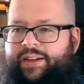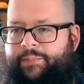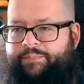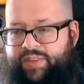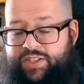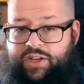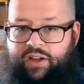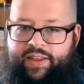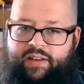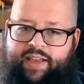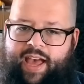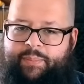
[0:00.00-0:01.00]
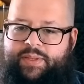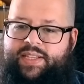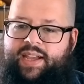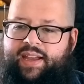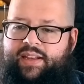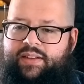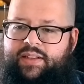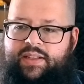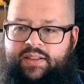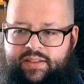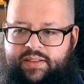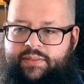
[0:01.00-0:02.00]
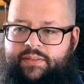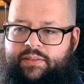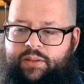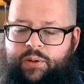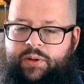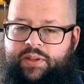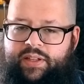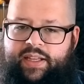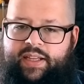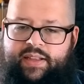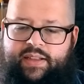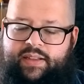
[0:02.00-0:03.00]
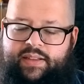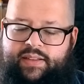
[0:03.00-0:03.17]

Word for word: Um, it's called El Capitan locally.